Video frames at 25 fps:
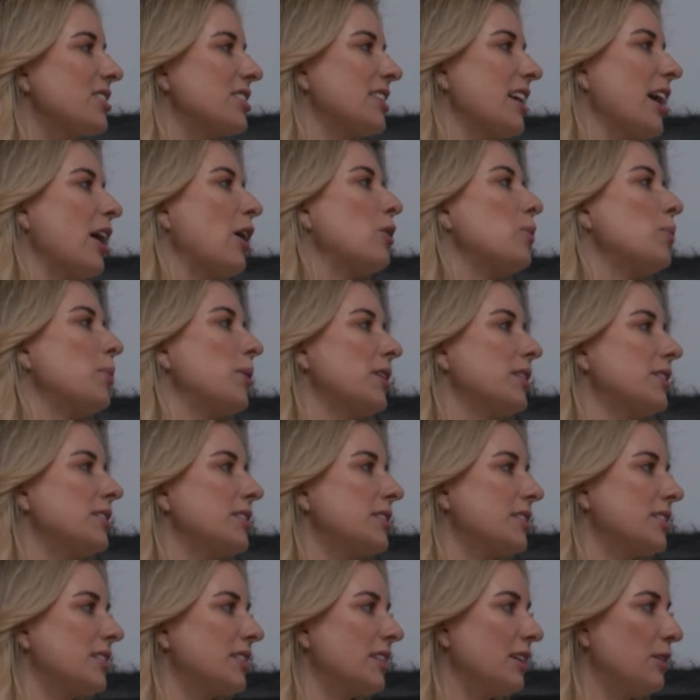just help
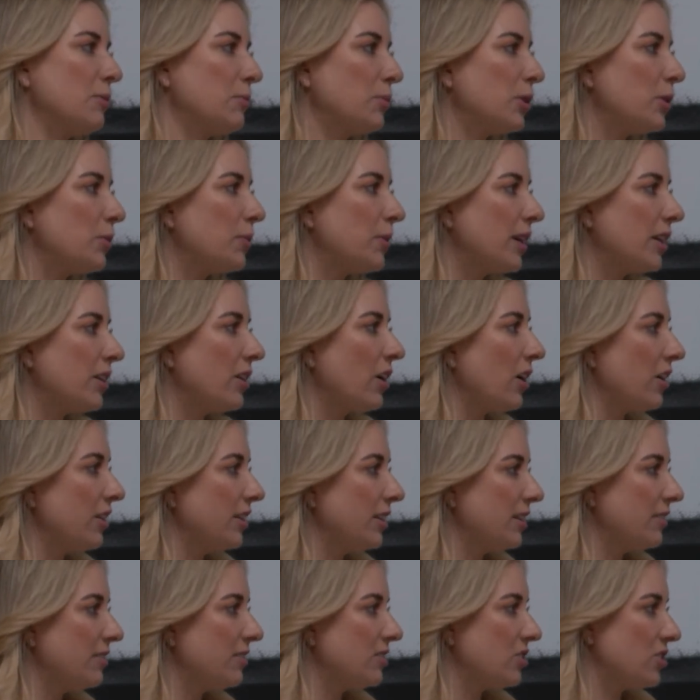us implement all
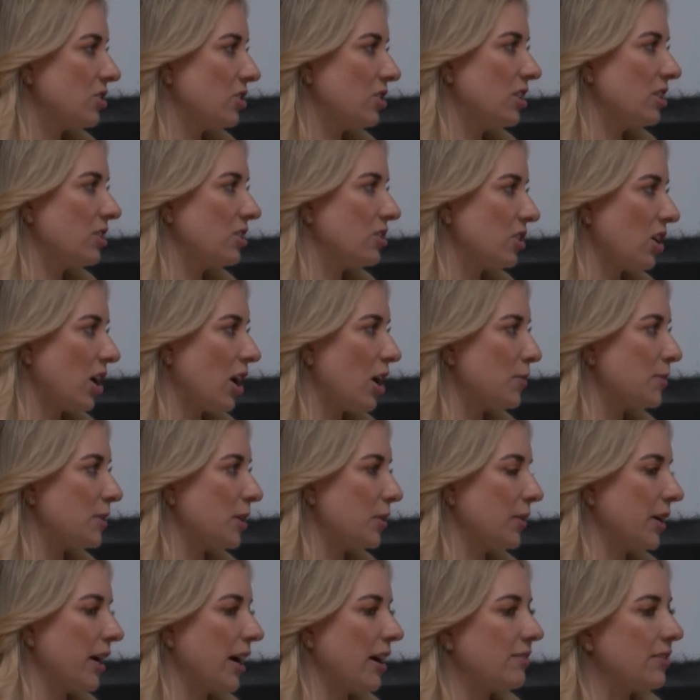the the jobs
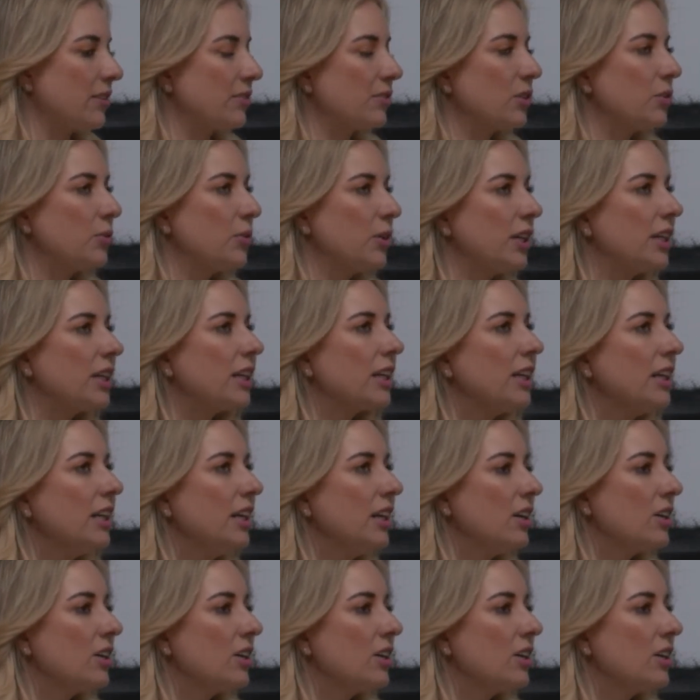that we have every week.